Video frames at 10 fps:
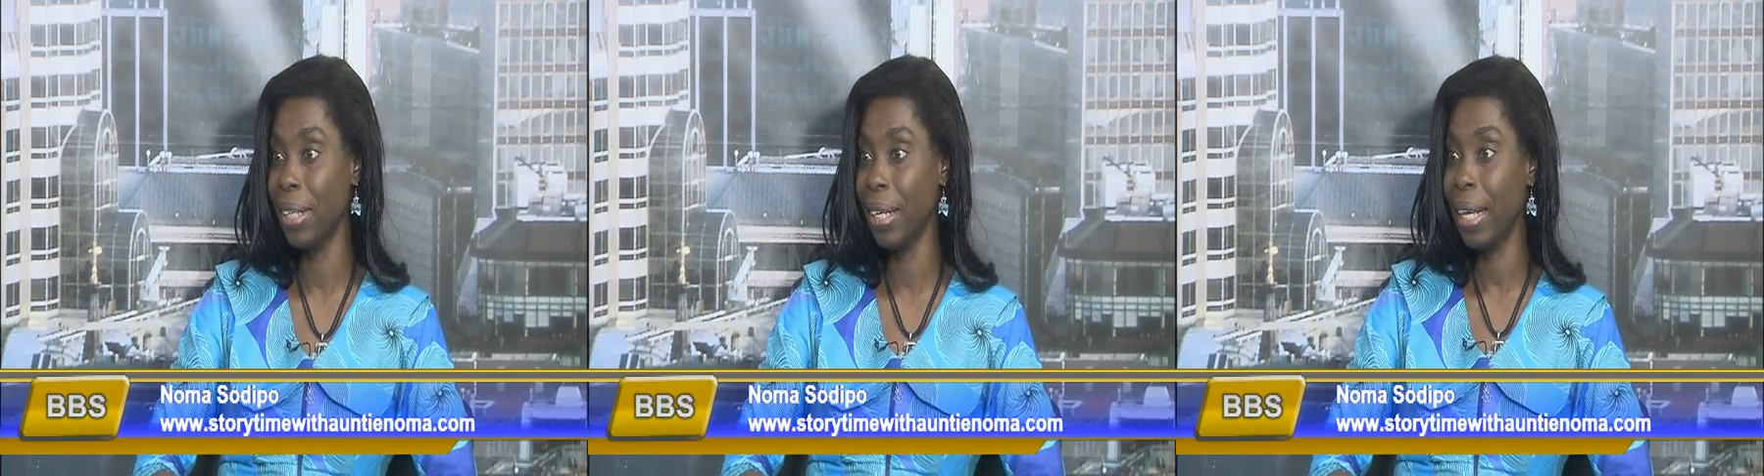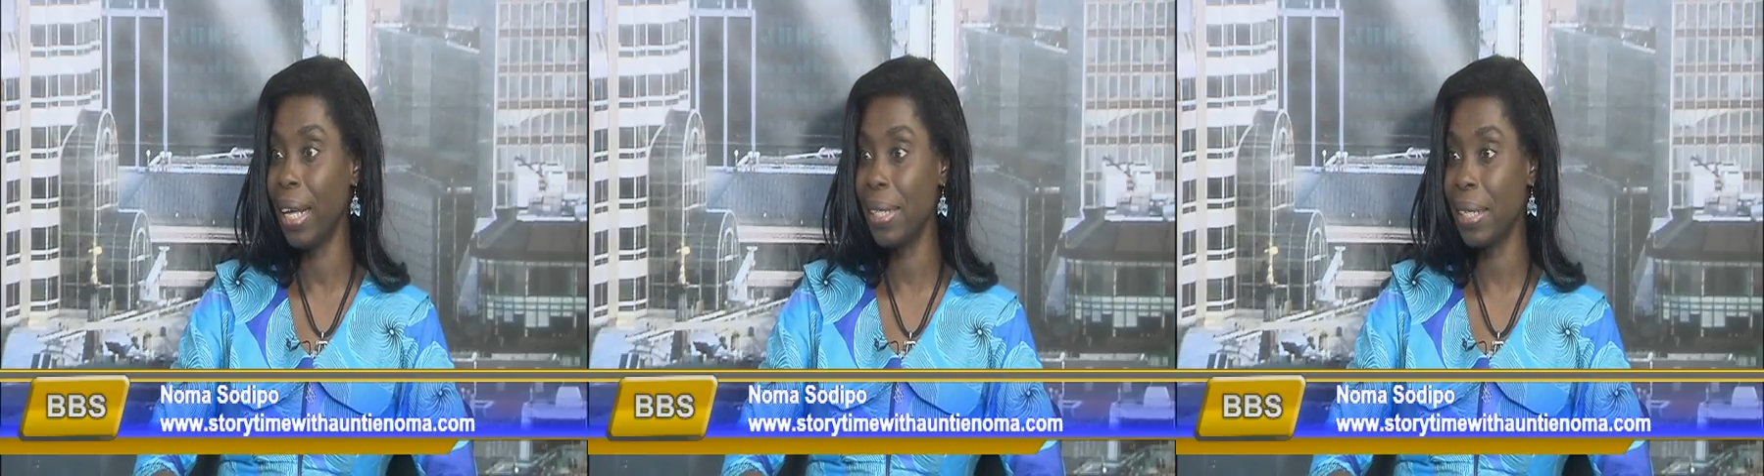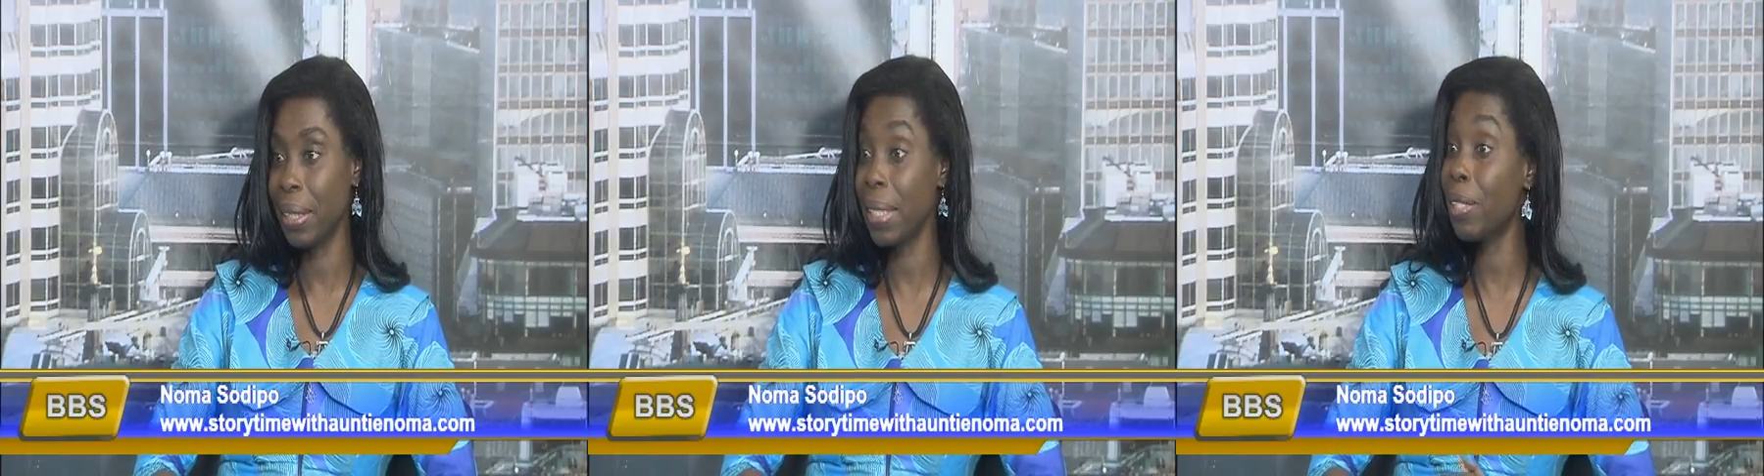Right. And
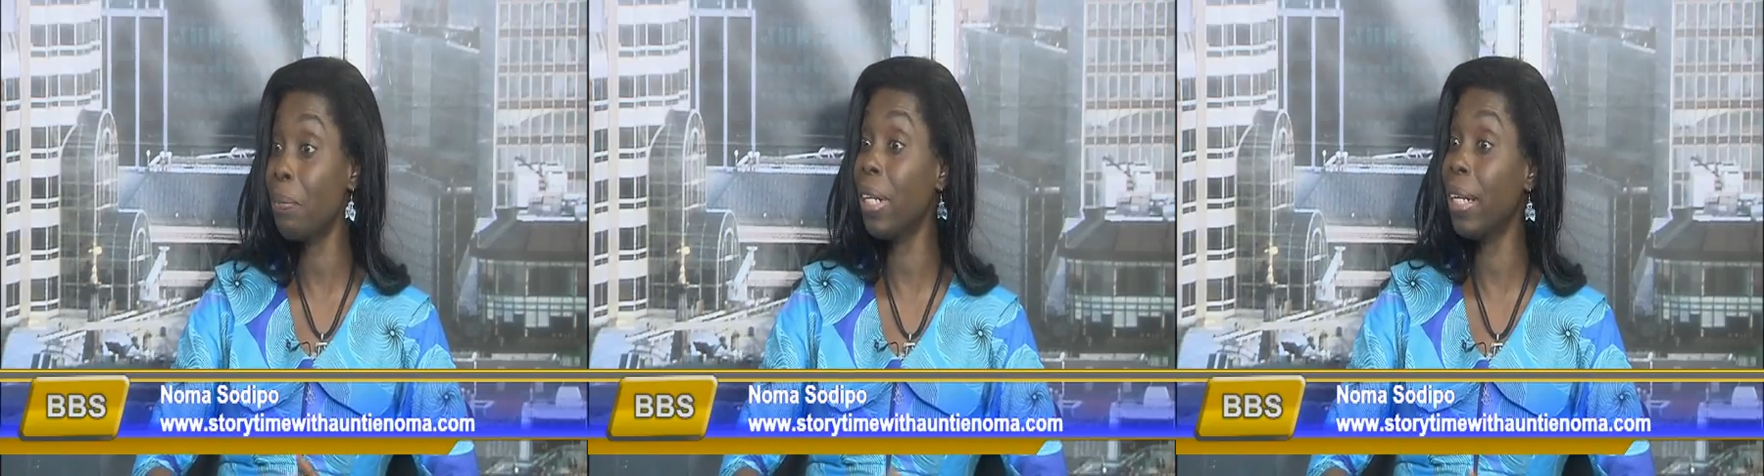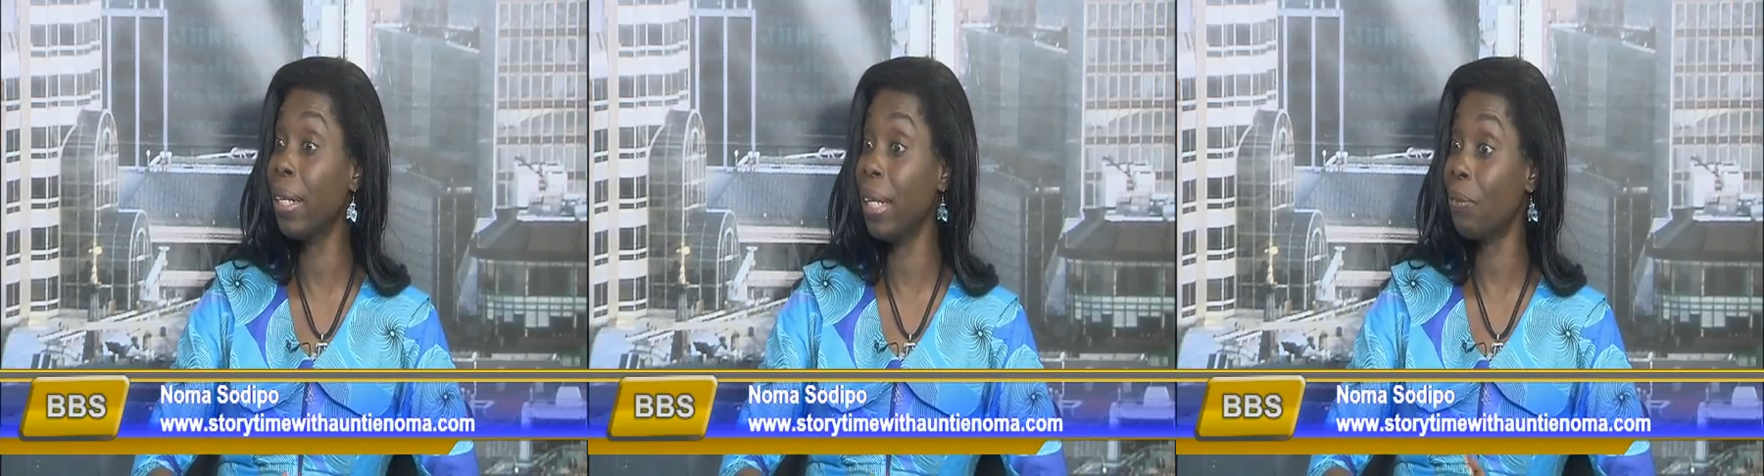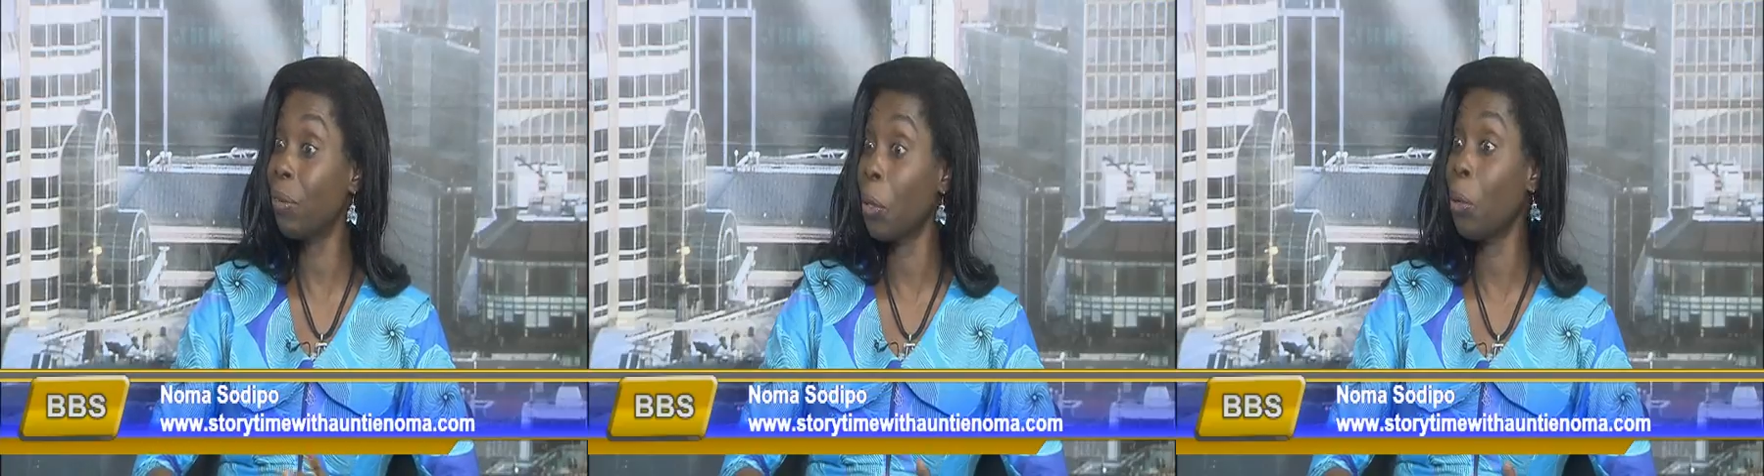so there's something in
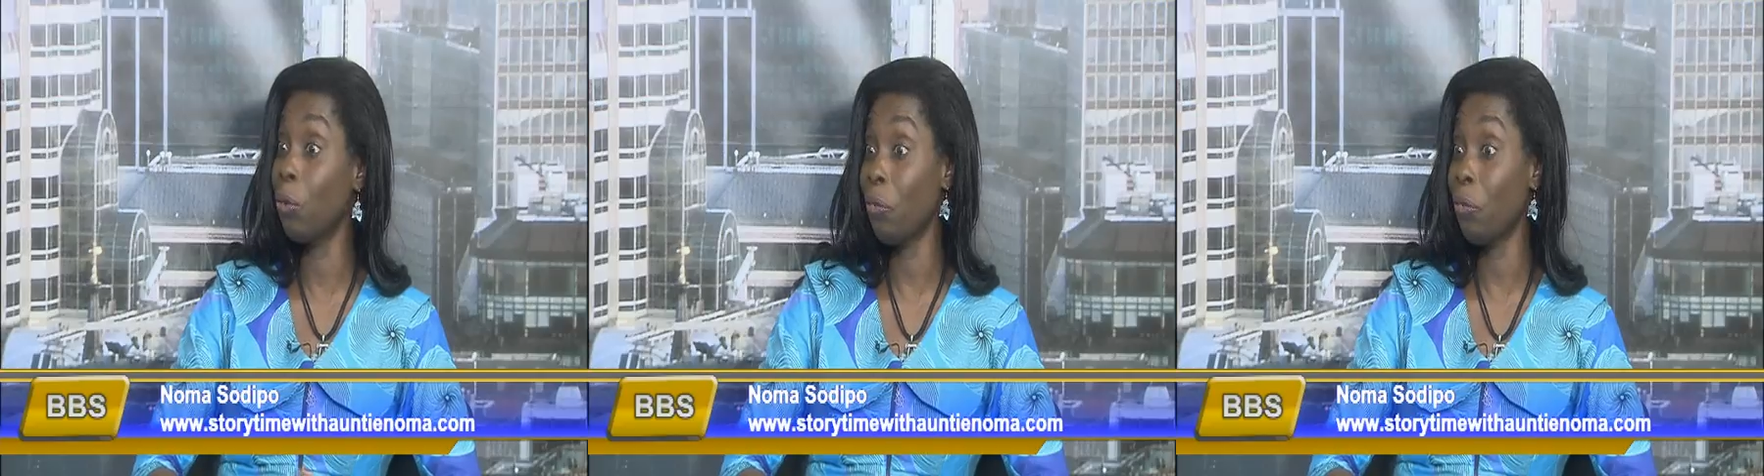it for the whole